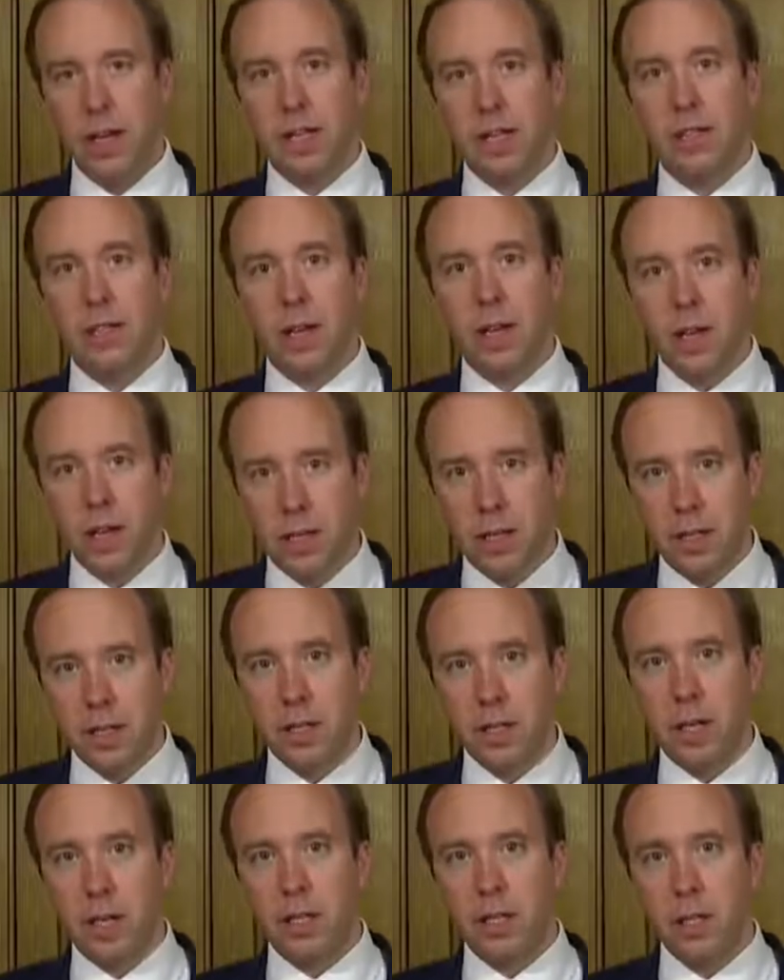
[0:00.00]
is to
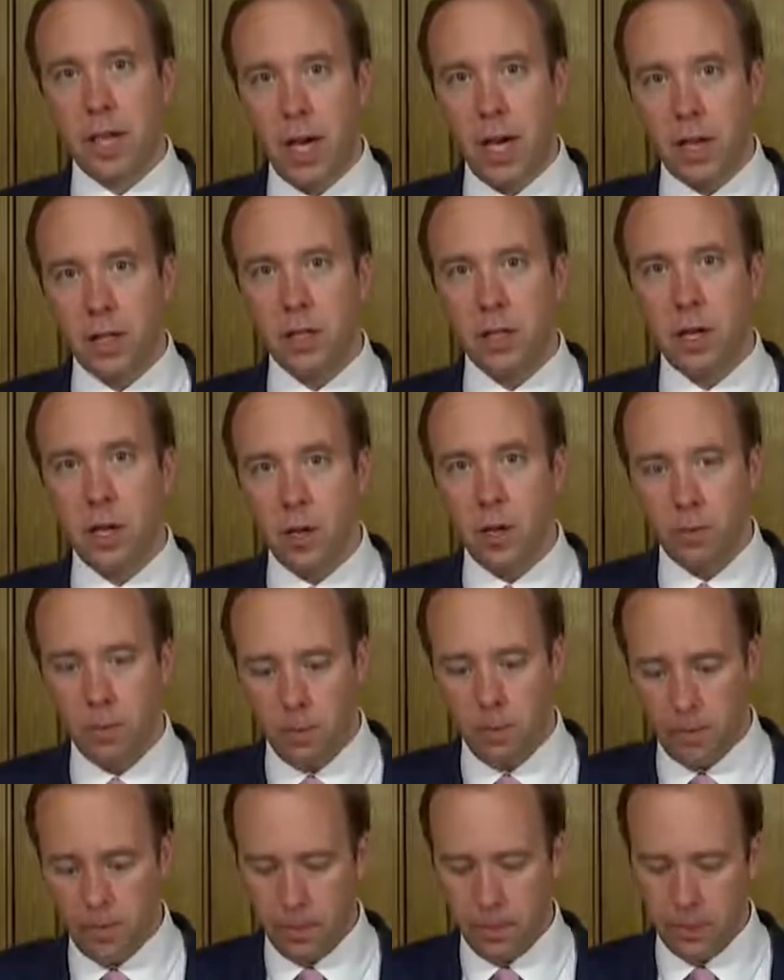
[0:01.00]
isolate at home.
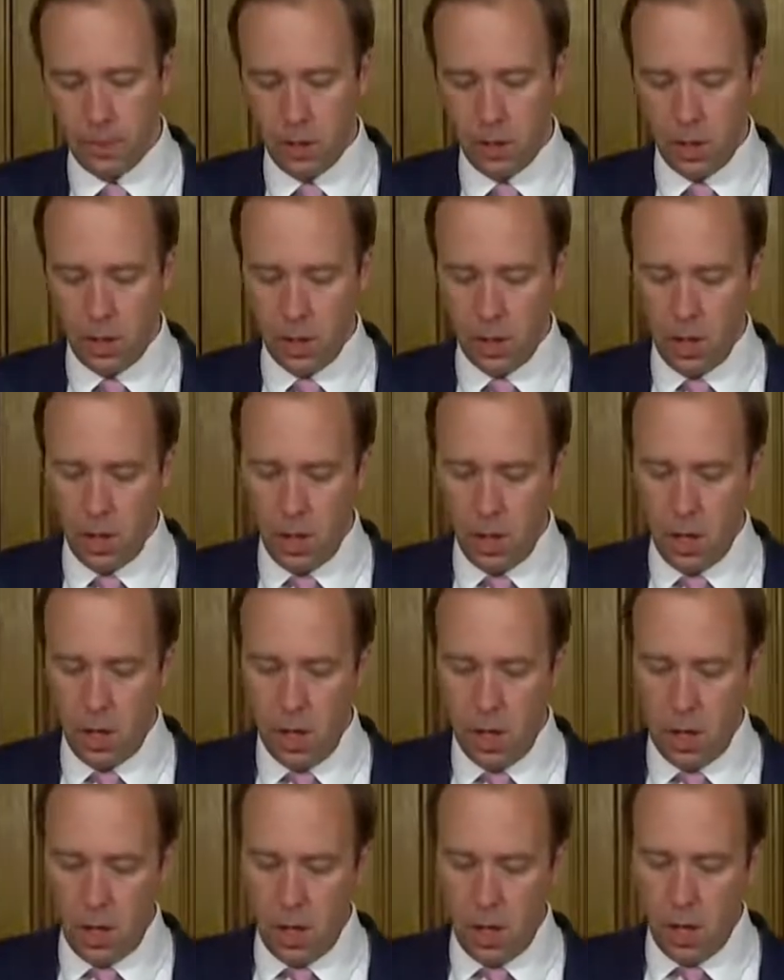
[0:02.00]

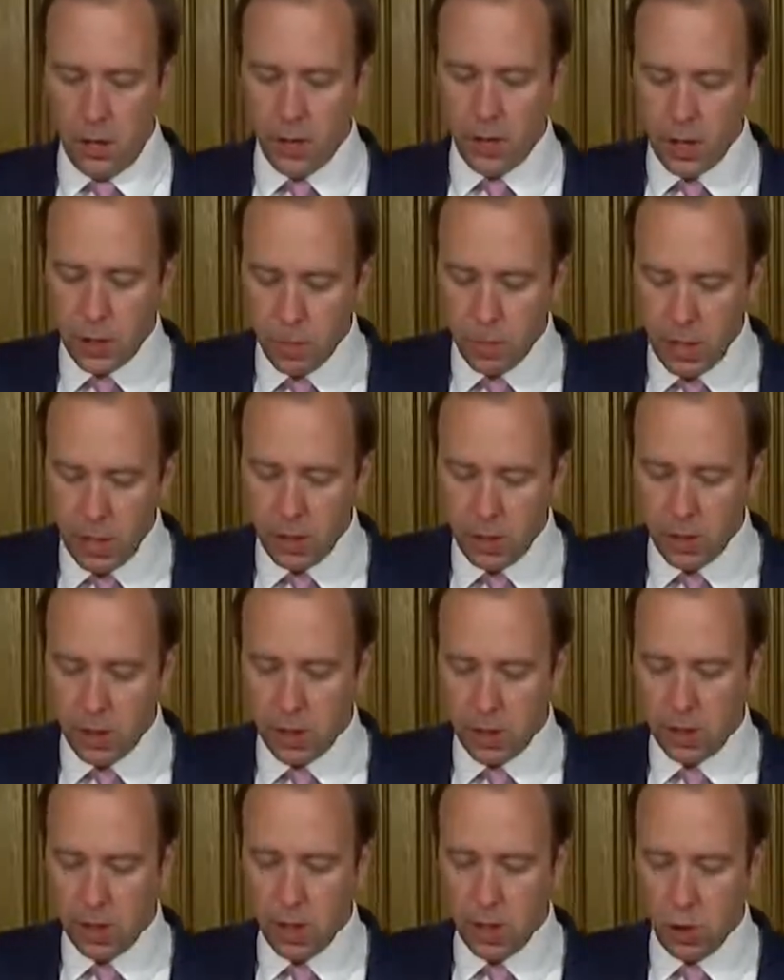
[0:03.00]
And this means
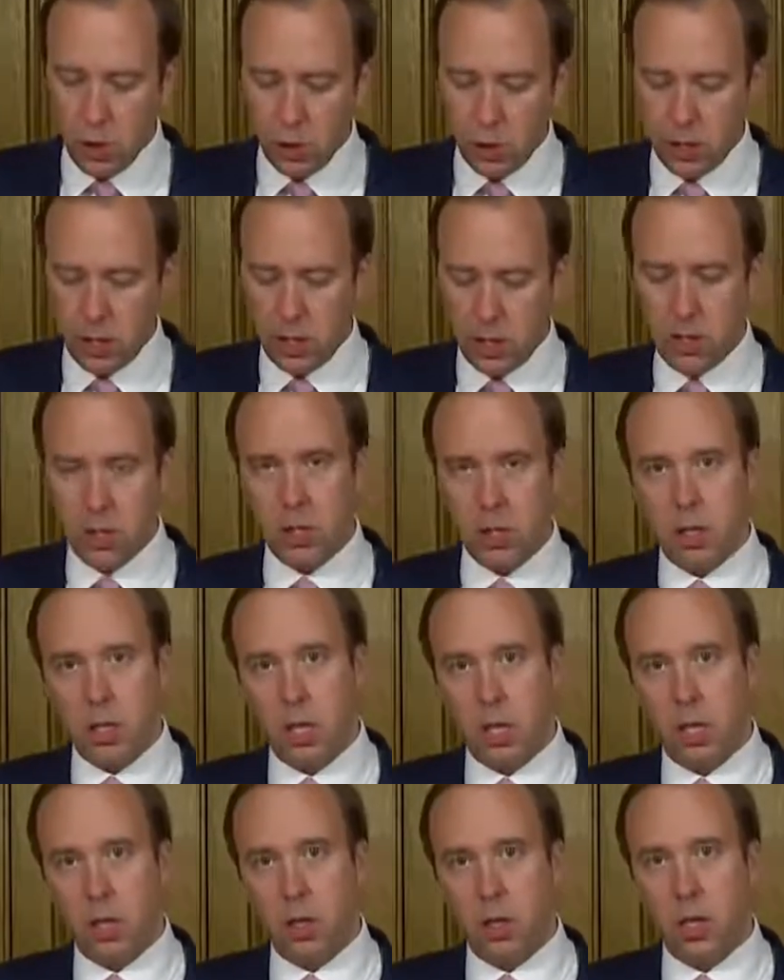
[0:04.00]
that social
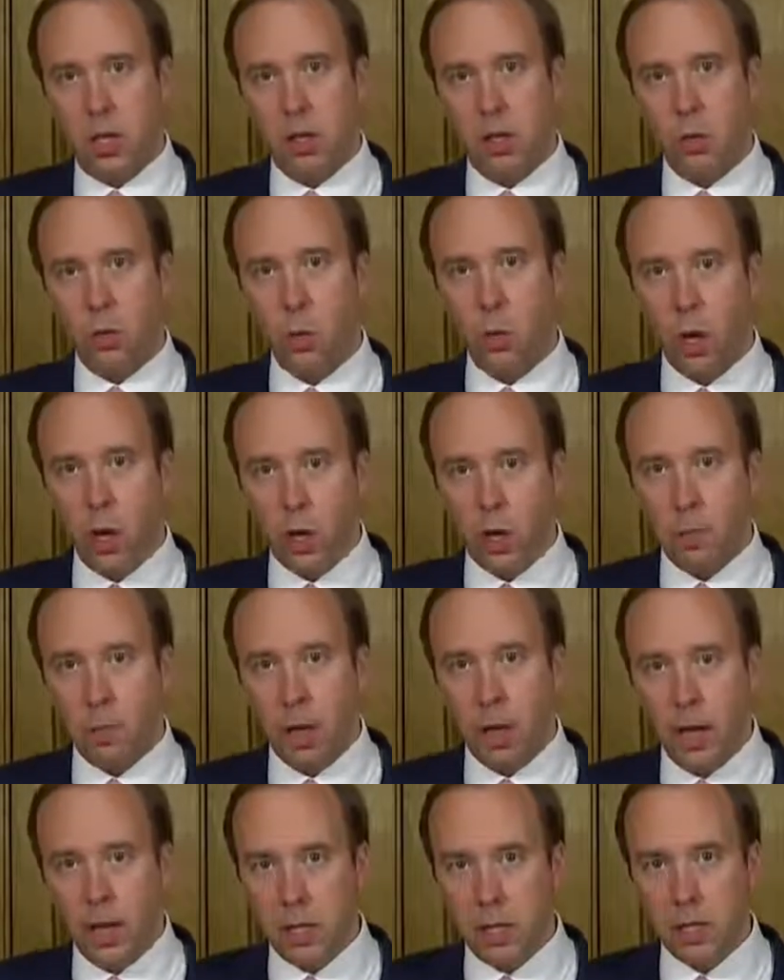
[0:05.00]
distancing in the
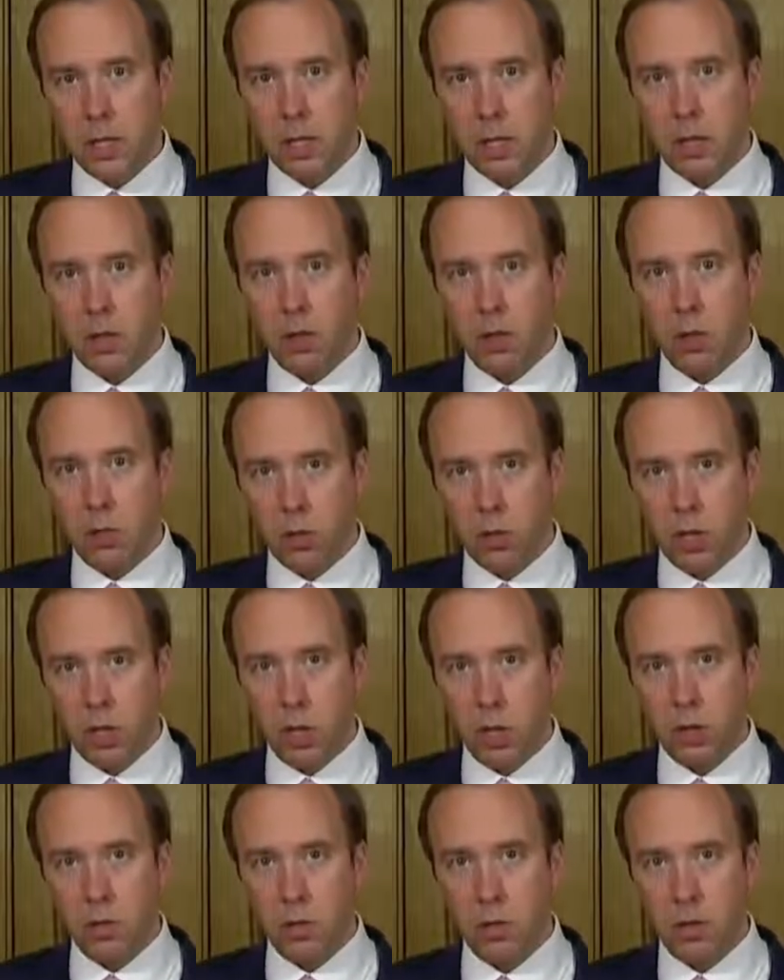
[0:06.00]
workplace
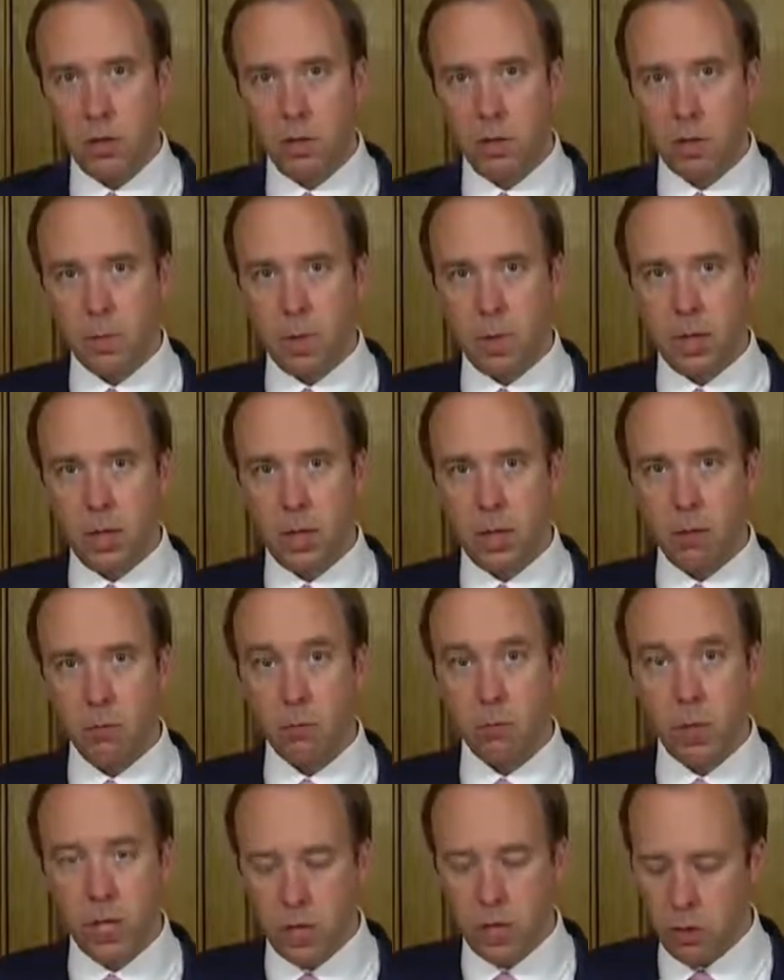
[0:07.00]
also must be
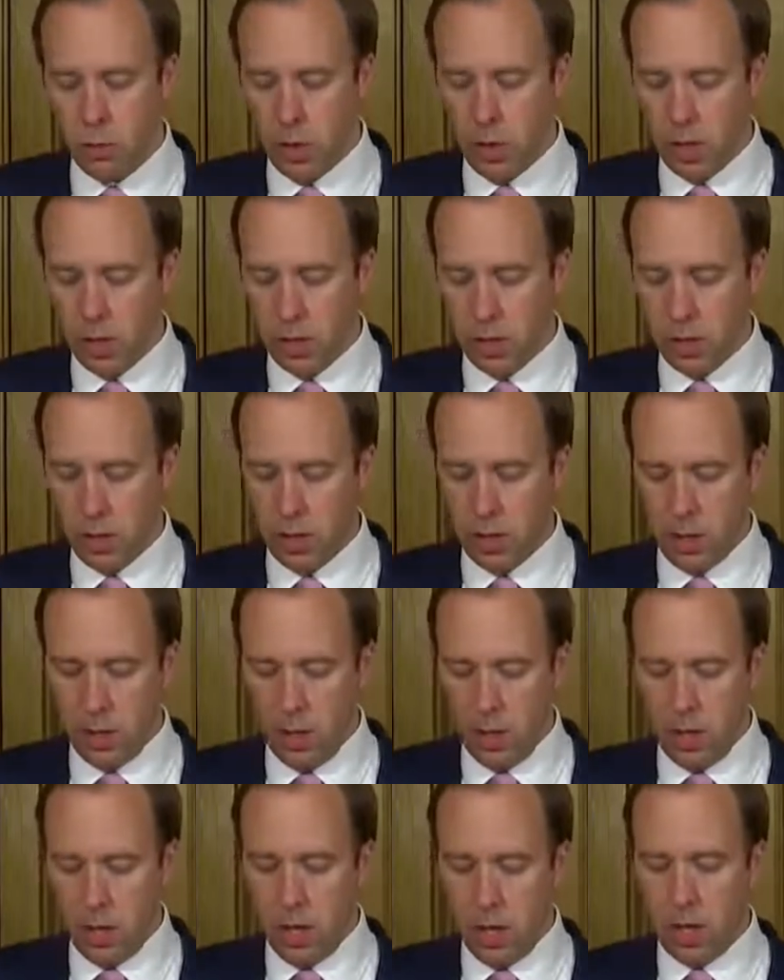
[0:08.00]
reiterated,
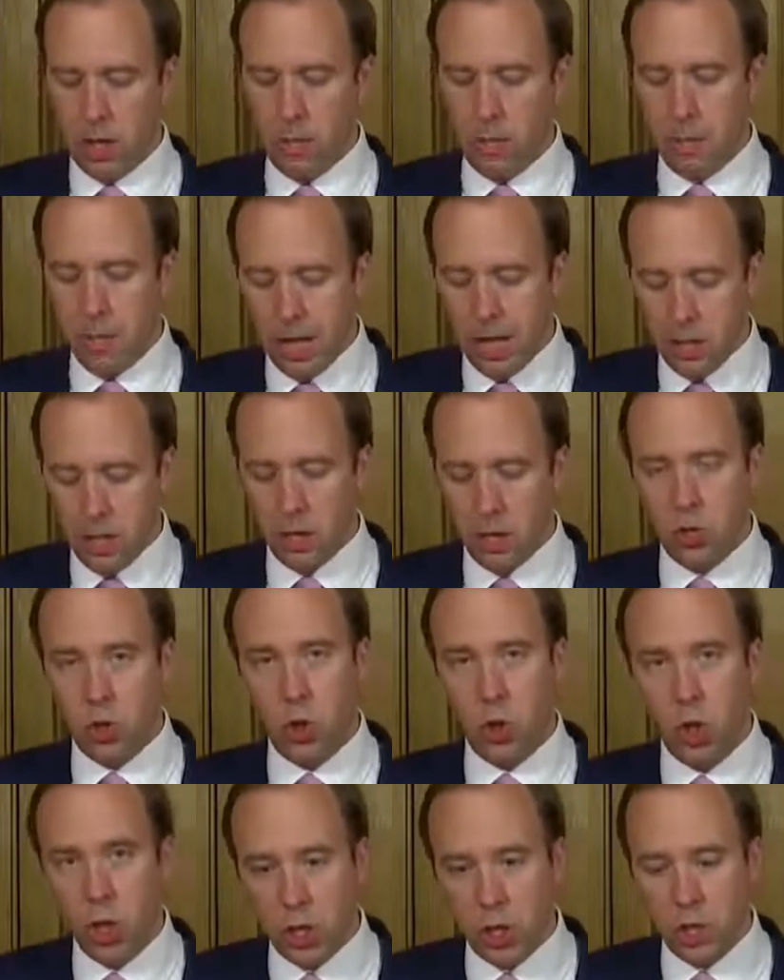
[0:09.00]
and it matters
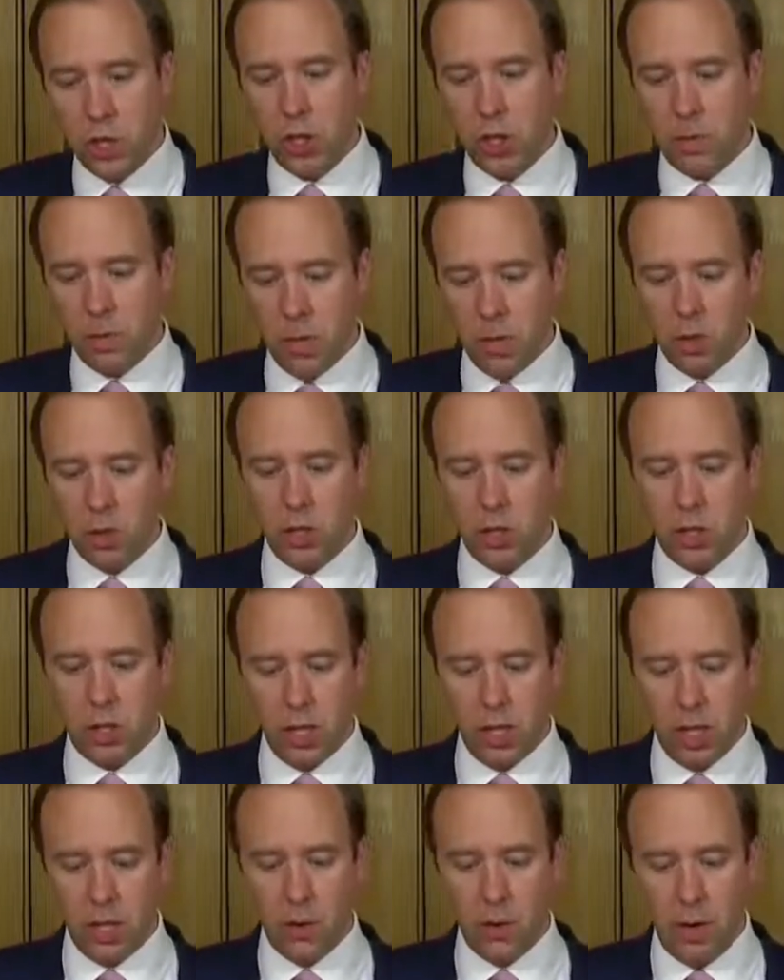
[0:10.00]
just as much
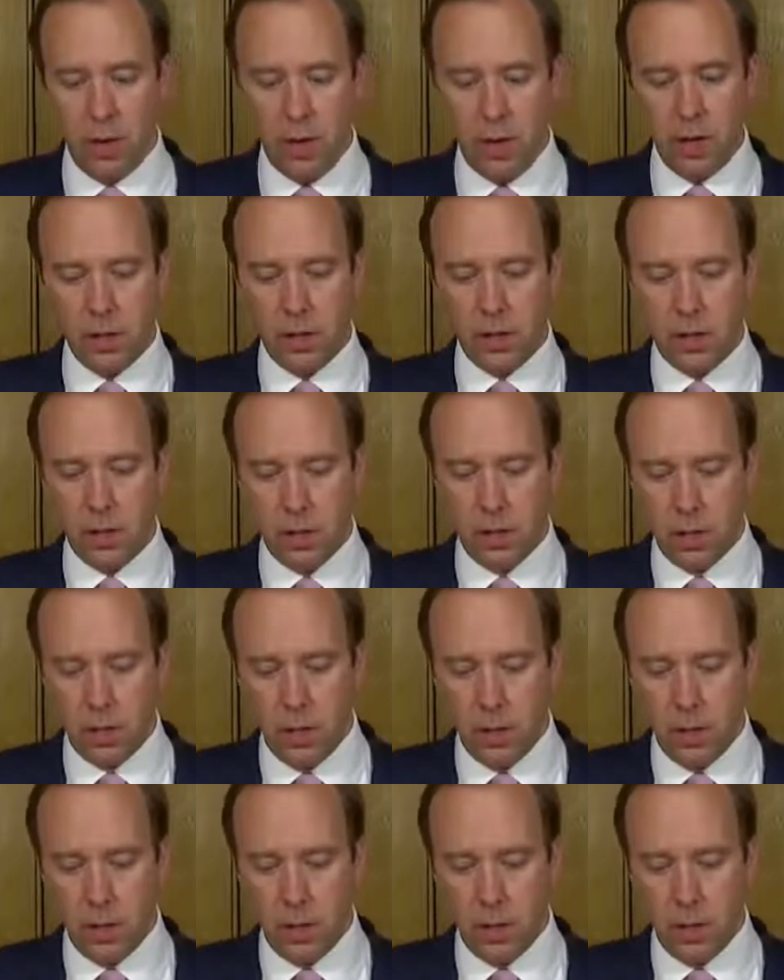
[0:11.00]
as anywhere else.